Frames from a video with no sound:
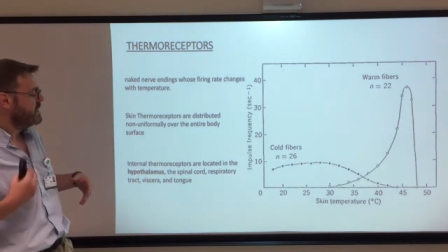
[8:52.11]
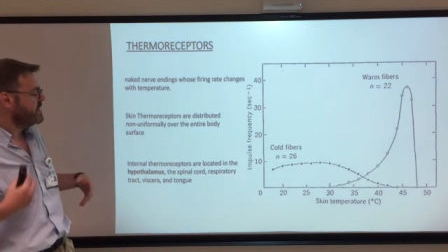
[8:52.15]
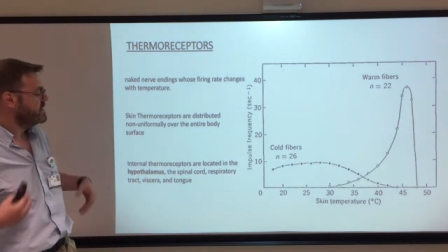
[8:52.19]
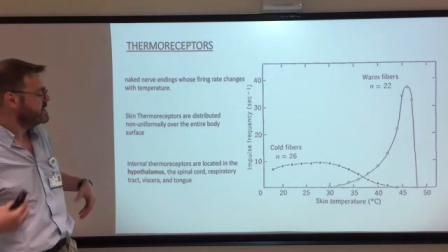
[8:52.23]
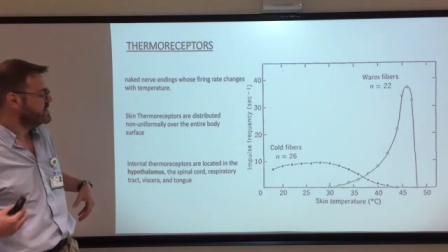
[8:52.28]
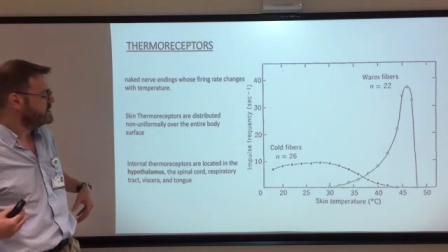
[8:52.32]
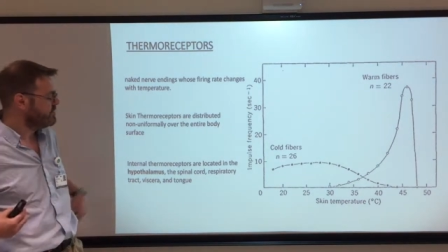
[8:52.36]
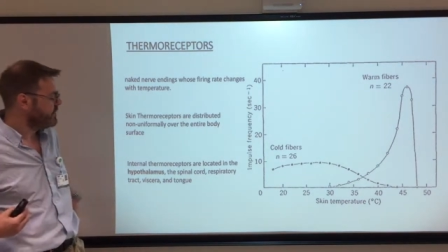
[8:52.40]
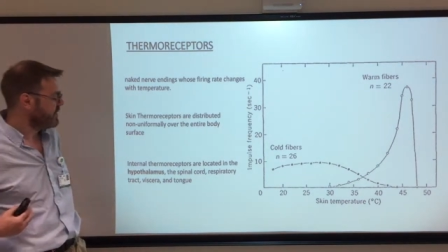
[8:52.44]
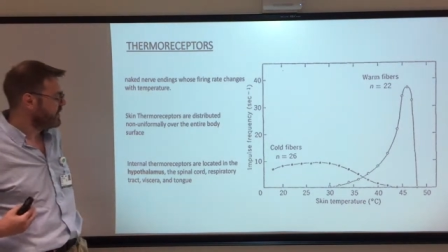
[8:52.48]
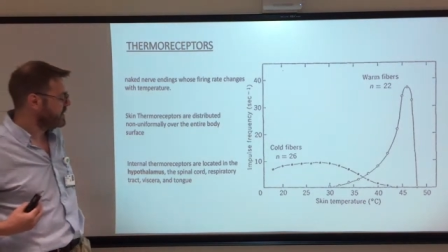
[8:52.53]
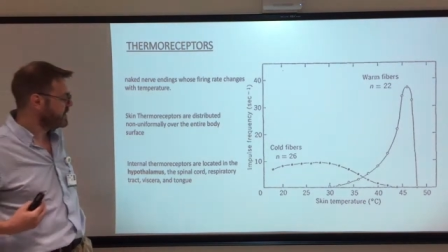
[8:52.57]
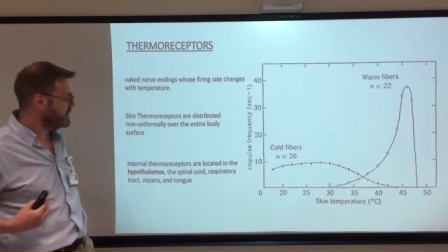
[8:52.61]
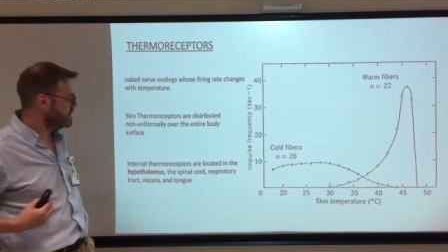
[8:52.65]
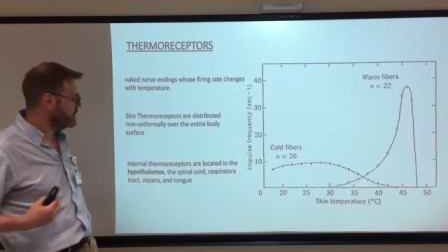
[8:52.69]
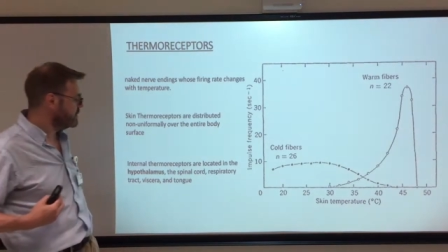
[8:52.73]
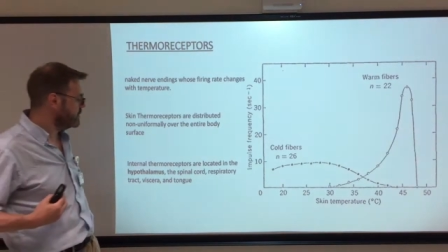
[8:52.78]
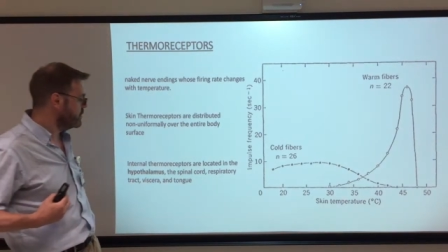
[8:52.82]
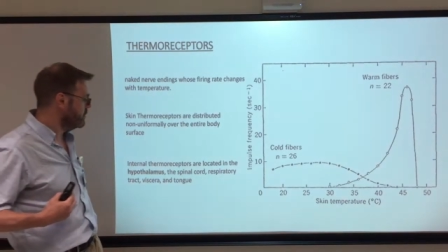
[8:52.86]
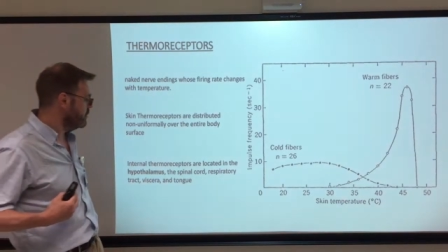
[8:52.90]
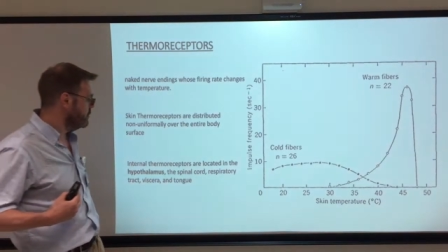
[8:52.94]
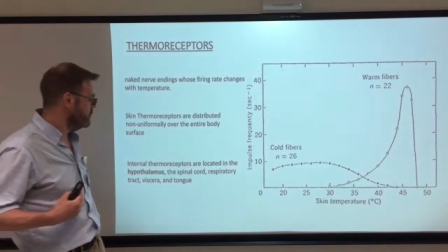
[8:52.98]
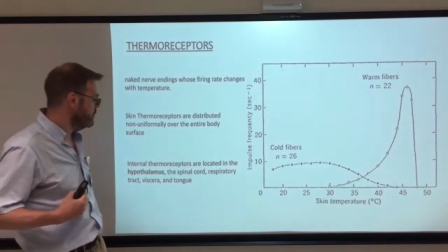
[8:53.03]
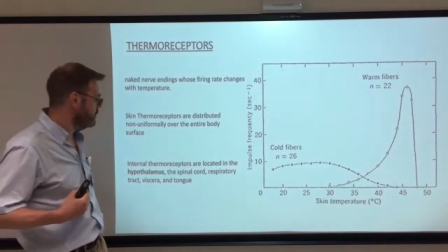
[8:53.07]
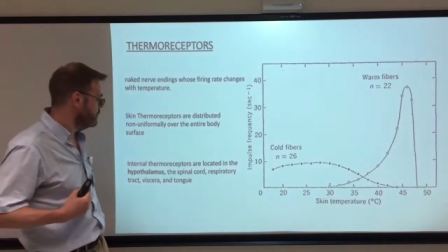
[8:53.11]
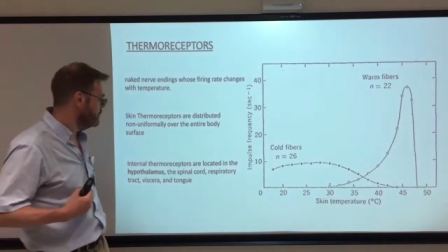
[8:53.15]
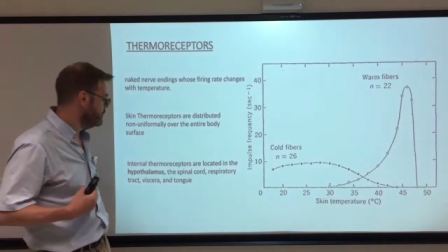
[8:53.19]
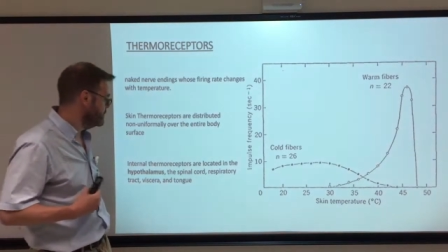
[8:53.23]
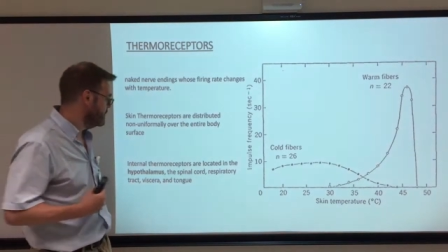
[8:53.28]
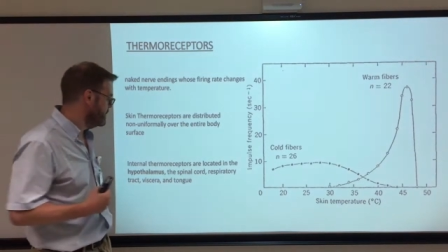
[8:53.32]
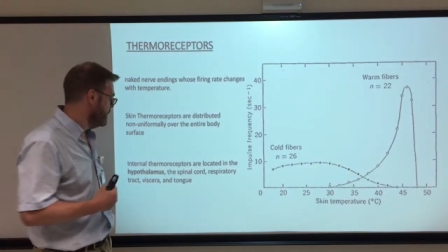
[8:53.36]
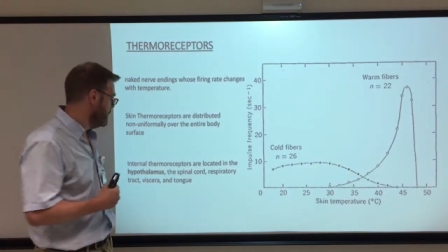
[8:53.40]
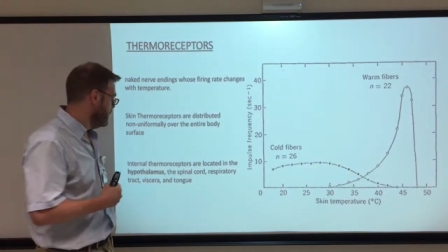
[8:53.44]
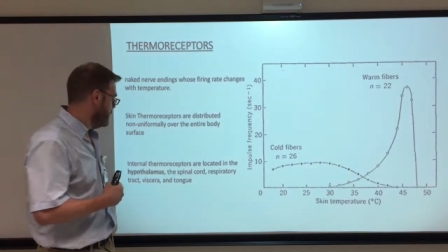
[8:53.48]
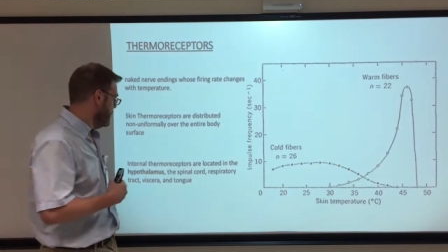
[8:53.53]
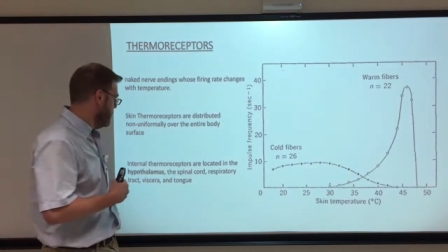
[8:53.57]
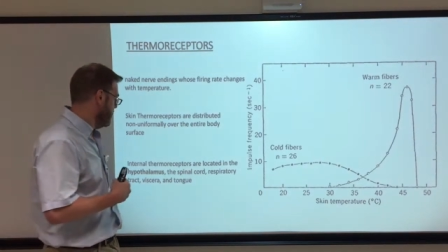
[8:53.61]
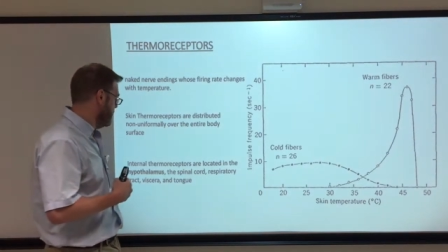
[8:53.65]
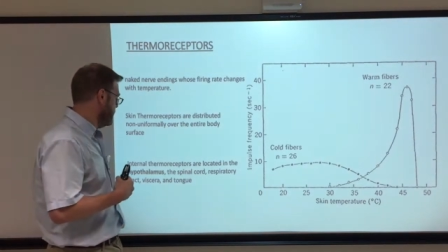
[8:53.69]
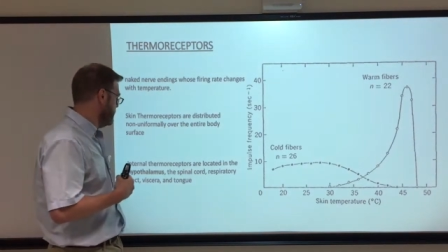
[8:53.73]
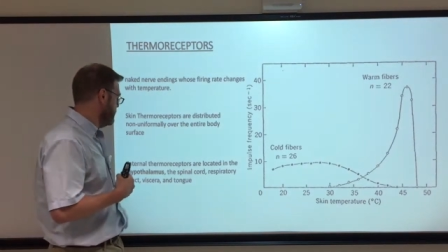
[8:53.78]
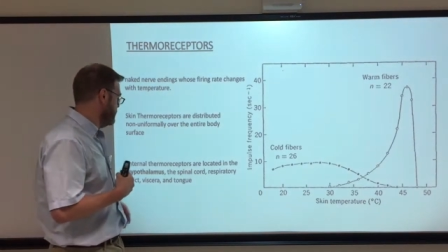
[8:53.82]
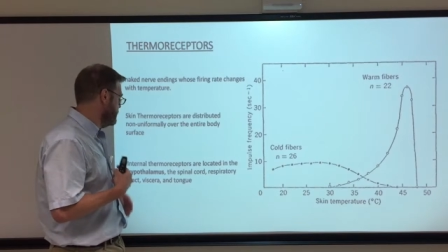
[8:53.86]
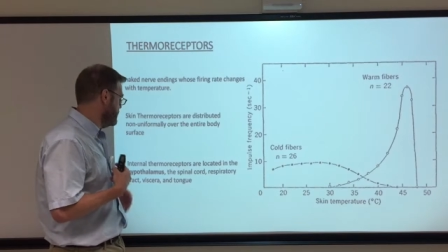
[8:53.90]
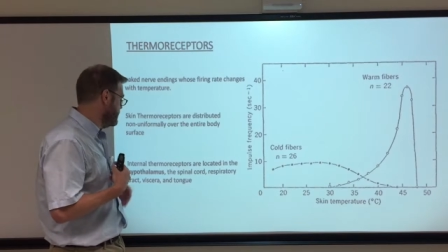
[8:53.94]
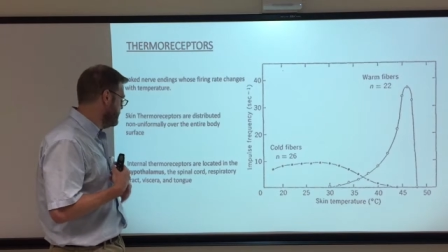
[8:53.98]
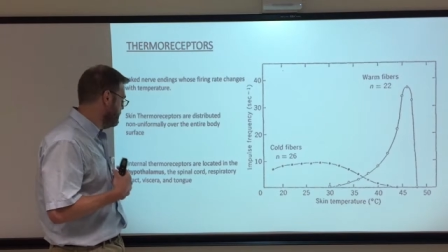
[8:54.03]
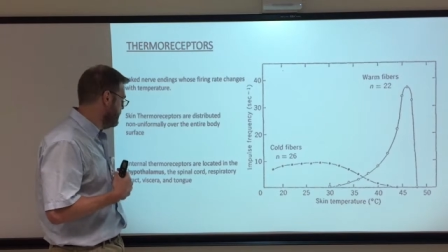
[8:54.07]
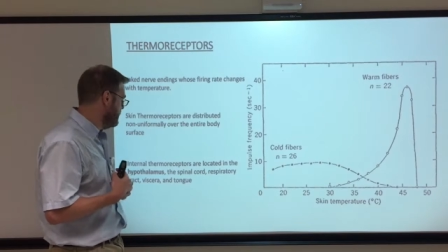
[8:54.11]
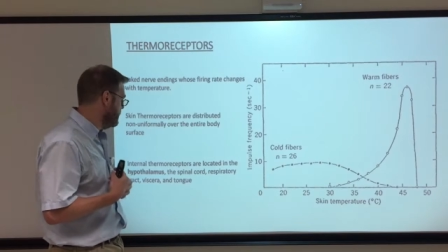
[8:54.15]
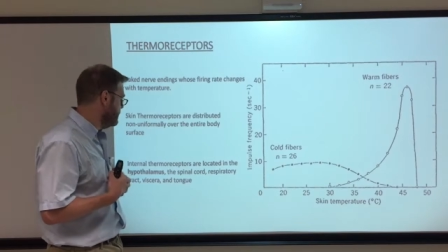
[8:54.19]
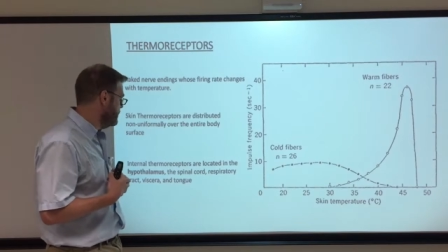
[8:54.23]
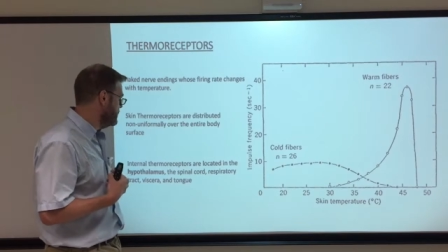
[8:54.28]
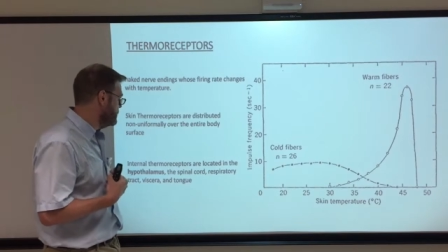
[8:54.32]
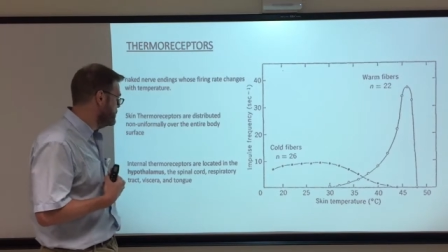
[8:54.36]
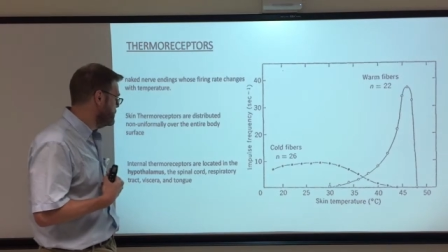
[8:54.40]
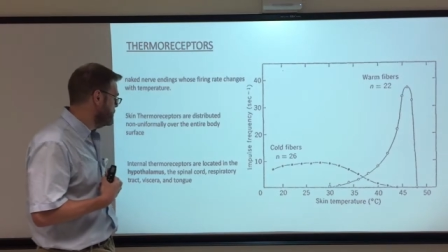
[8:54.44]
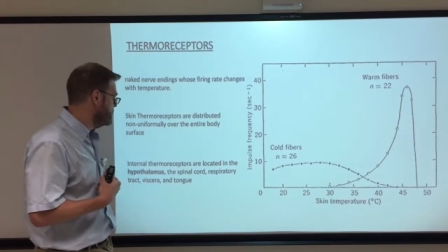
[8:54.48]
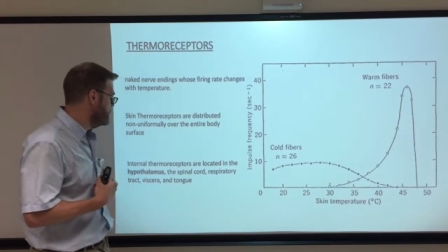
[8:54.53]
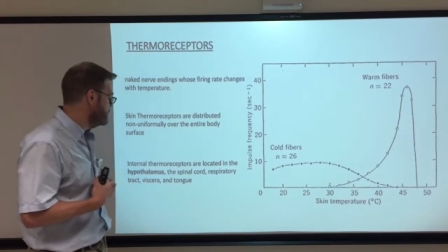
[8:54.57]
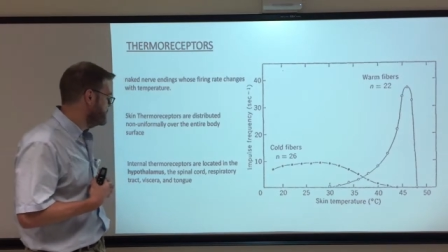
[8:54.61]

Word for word: the spinal cord and the respiratory